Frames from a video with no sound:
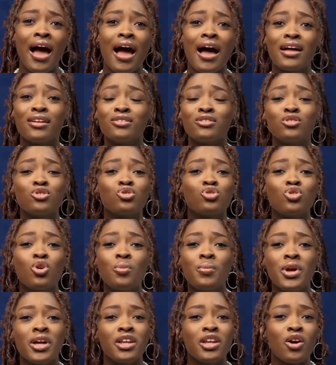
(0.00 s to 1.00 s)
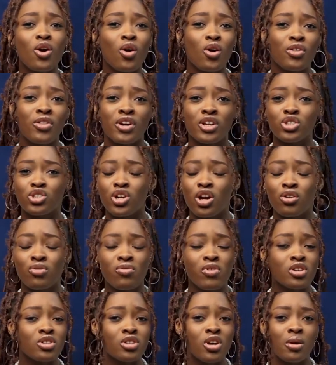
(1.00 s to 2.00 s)
and so many other
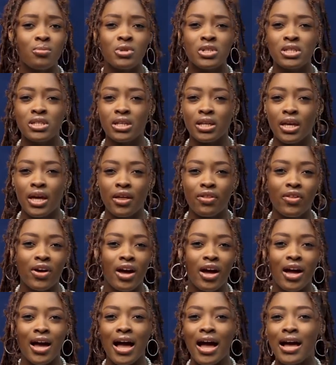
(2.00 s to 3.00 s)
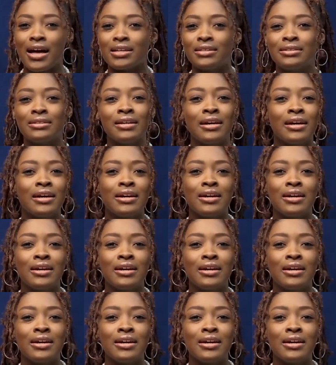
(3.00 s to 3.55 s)
genres coming together. And